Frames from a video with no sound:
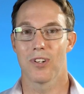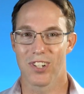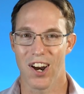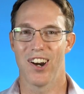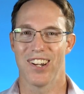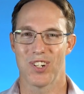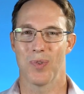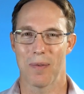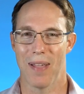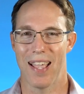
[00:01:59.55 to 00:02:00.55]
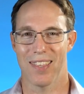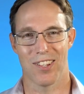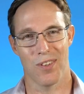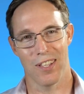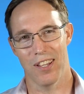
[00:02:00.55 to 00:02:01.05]
card issuing bank,
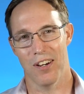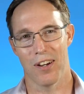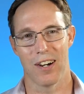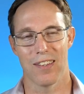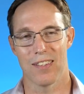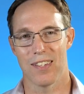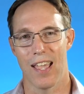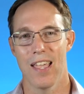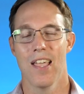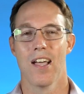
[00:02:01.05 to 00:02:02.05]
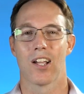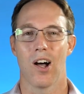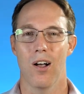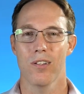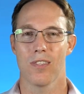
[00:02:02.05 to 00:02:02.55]
that's only a little hard to say,
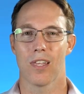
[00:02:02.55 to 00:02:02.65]
calls